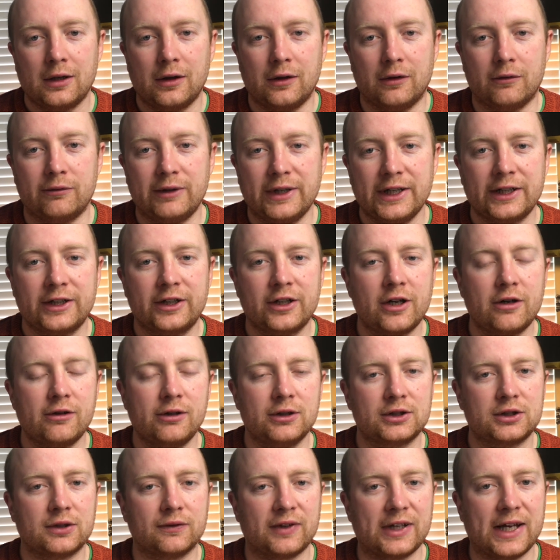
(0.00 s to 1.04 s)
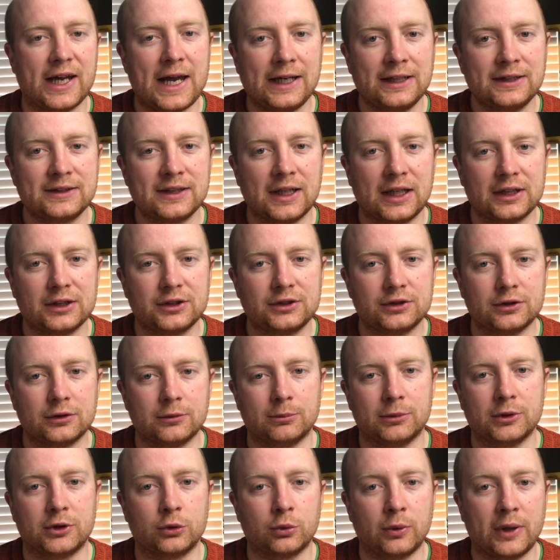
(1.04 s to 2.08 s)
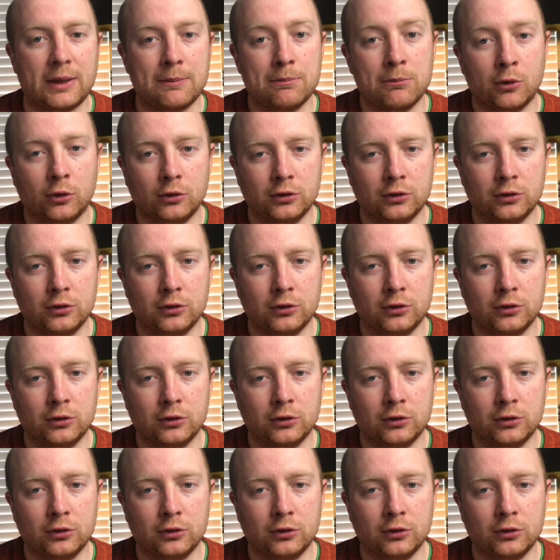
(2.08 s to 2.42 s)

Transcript: The reoccurrence of the A section between